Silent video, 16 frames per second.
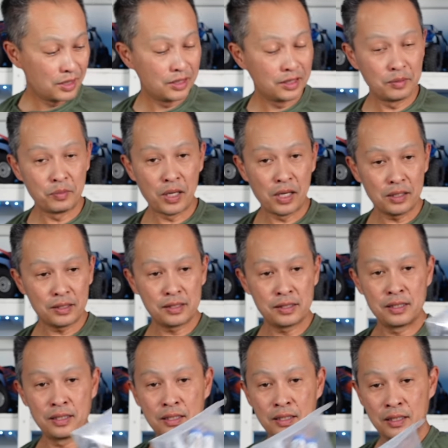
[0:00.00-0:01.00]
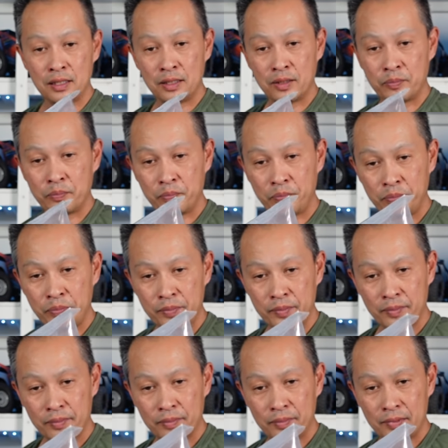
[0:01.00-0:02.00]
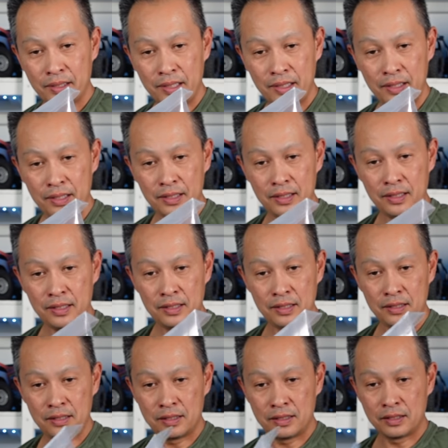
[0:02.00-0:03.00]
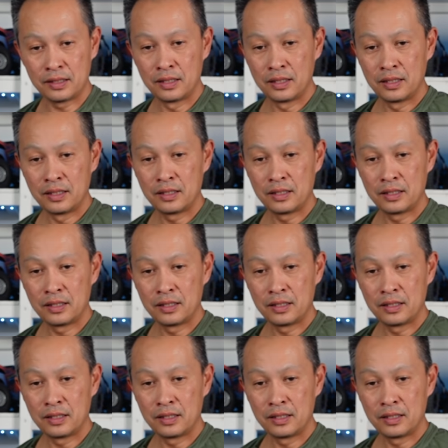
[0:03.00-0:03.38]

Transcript: In the box is